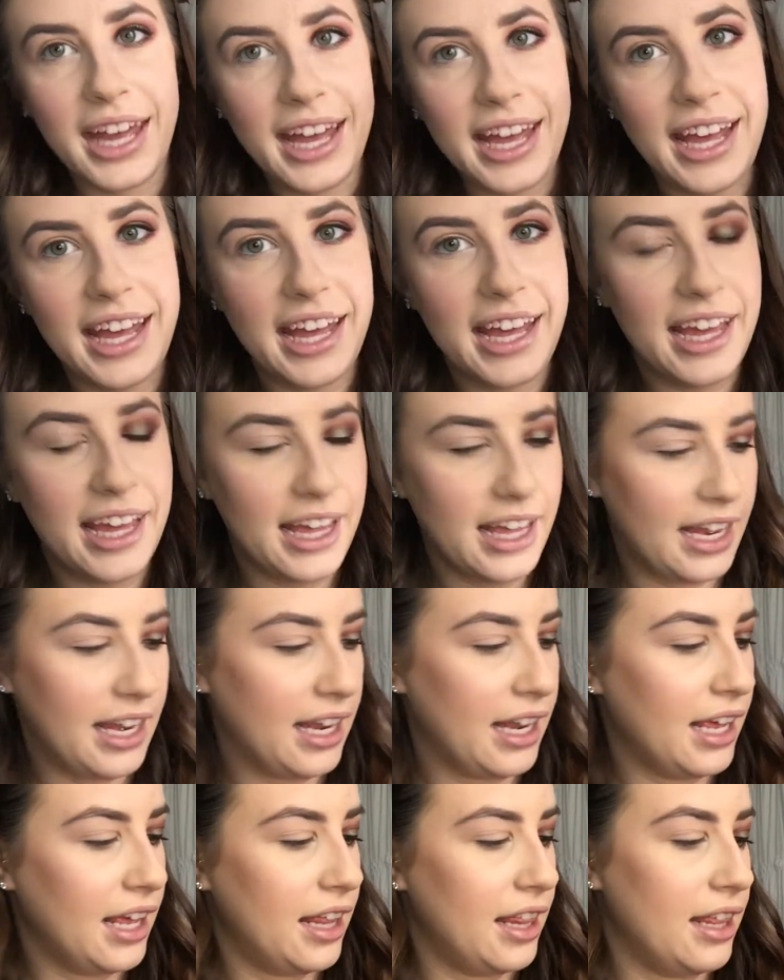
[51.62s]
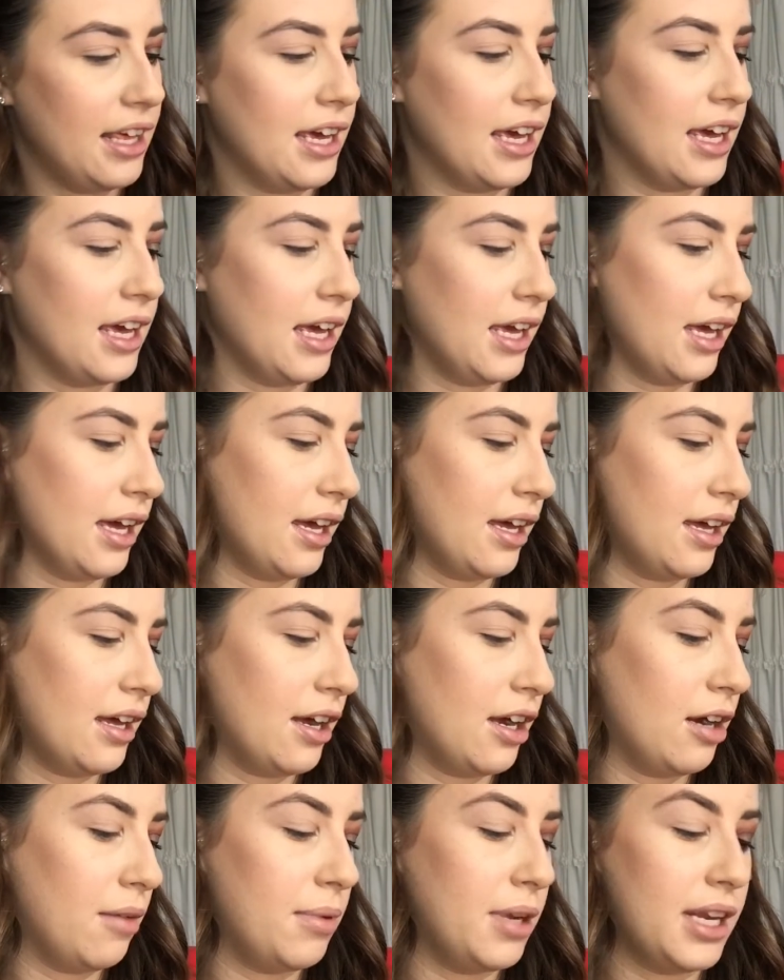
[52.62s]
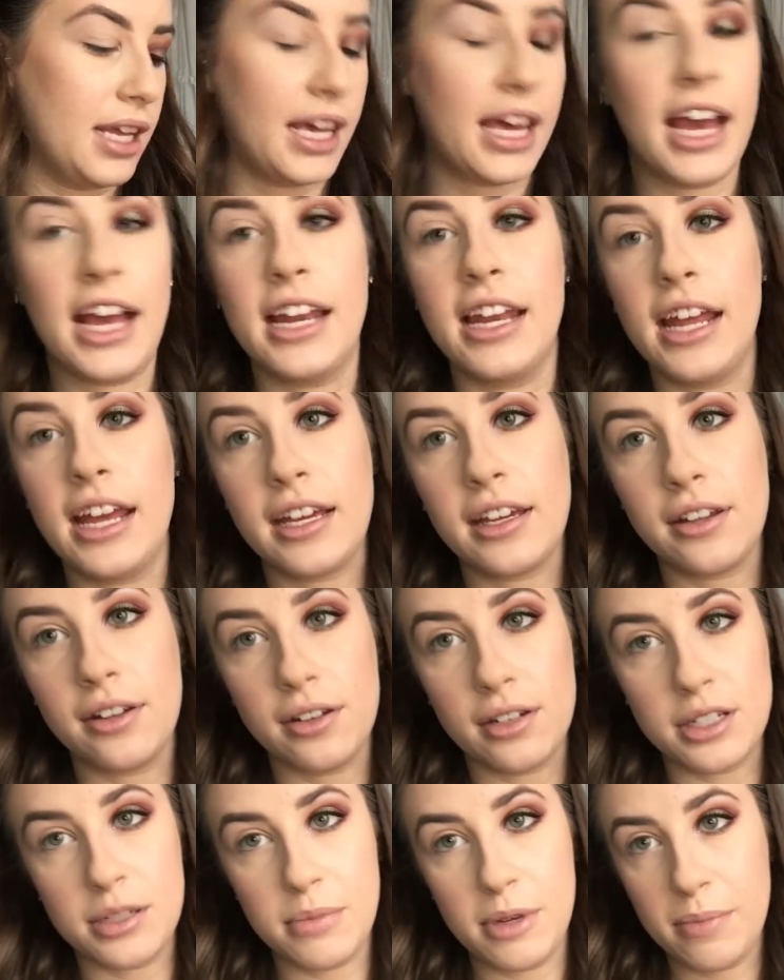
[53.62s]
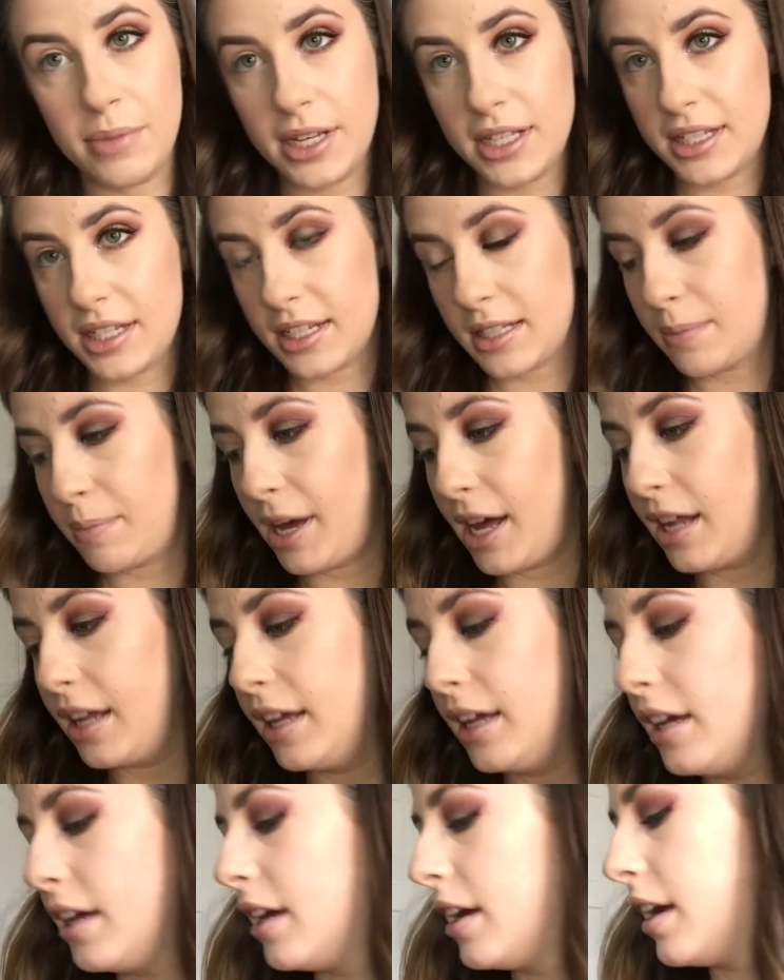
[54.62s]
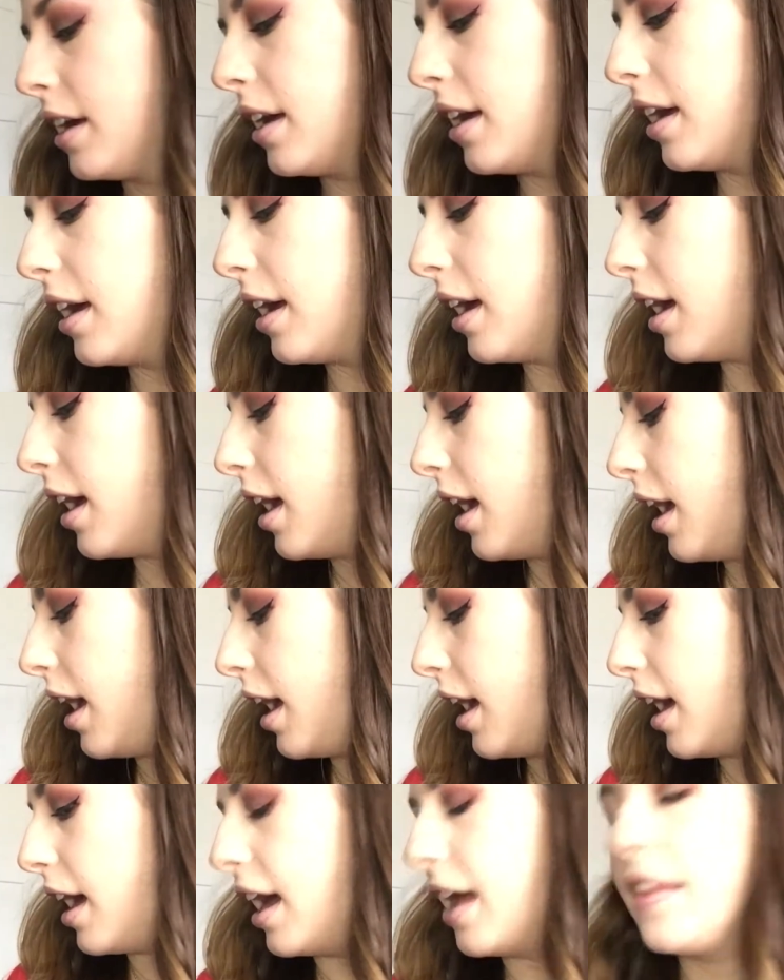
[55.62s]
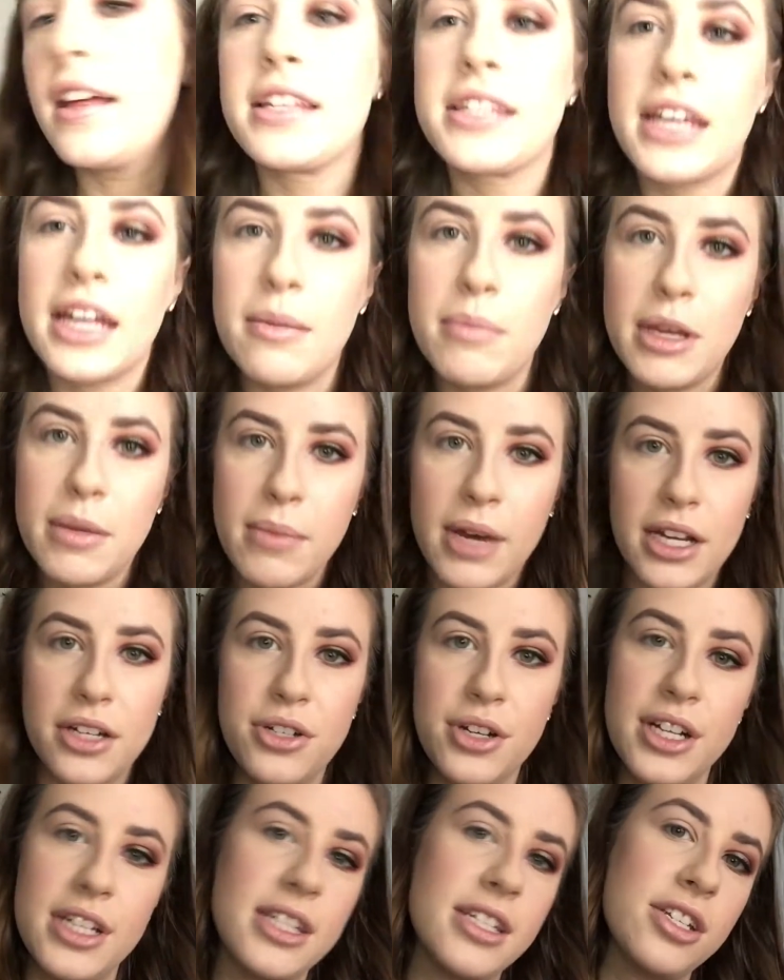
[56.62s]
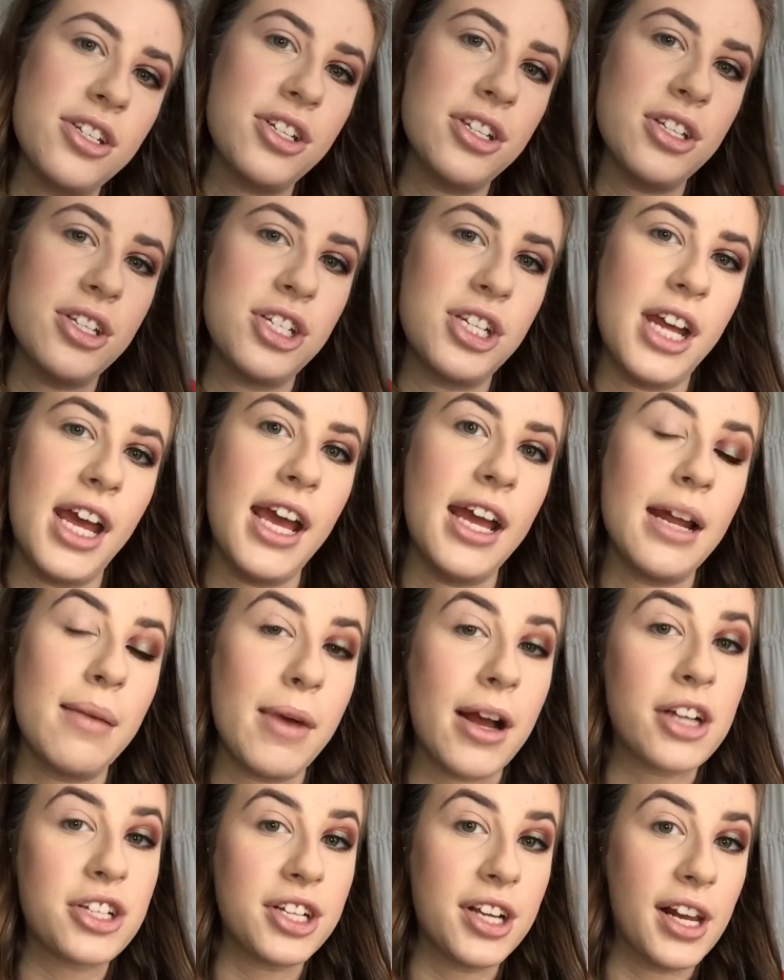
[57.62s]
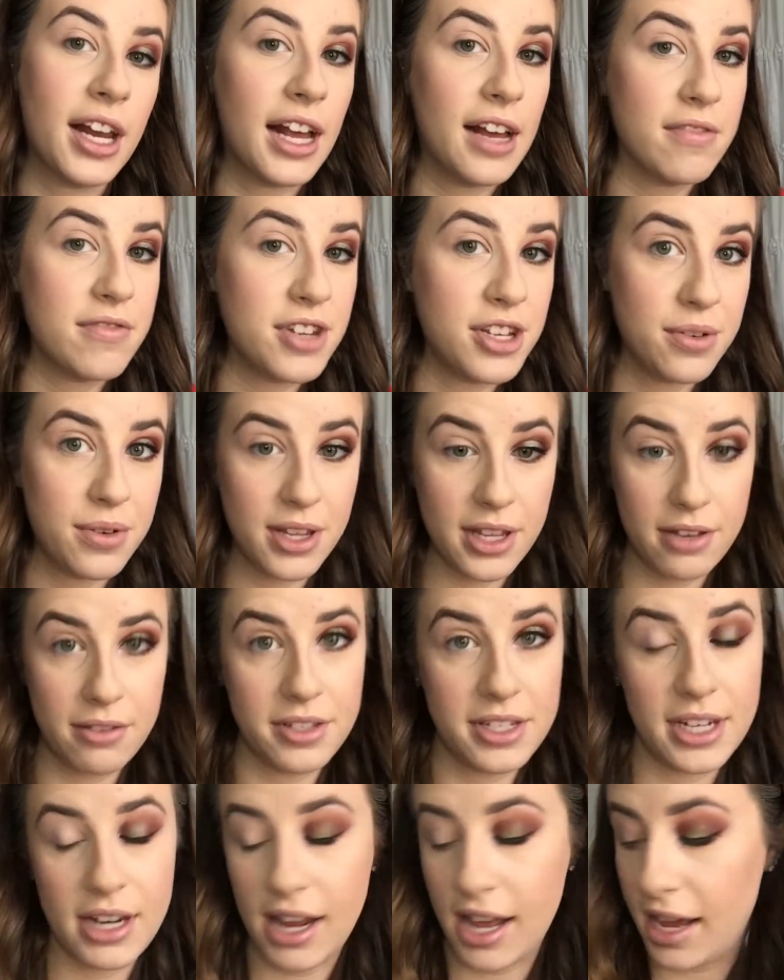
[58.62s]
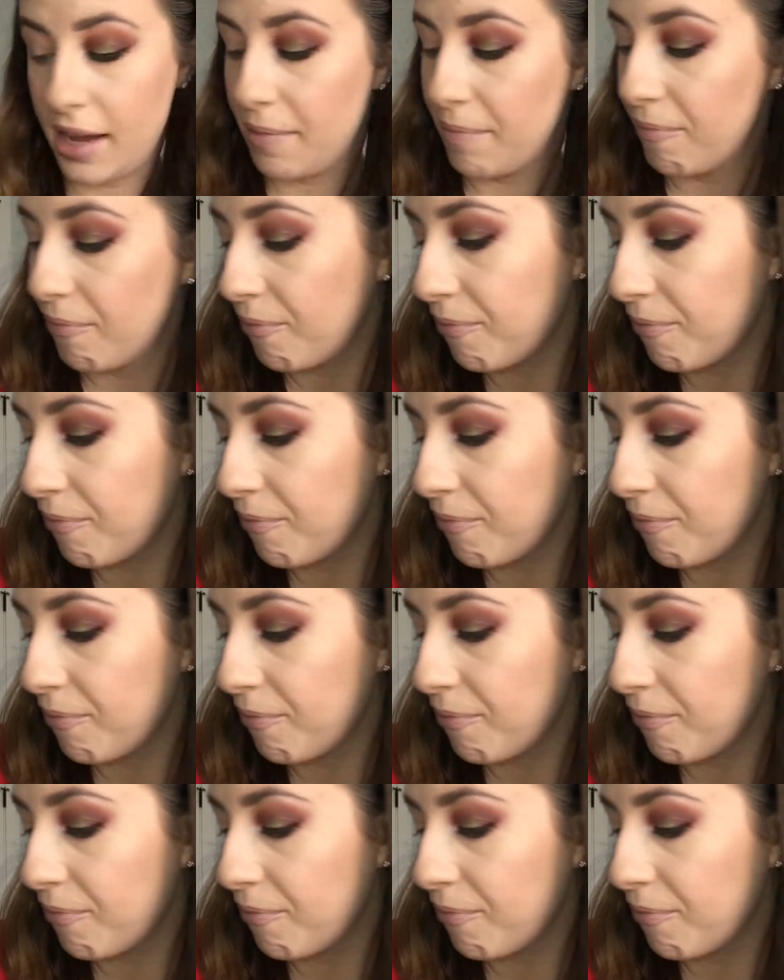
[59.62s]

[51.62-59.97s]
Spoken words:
in the Urban Decay Naked Ultimate Basics palette. And that's going to be my transition shade. I'm actually going to have 2 of those today.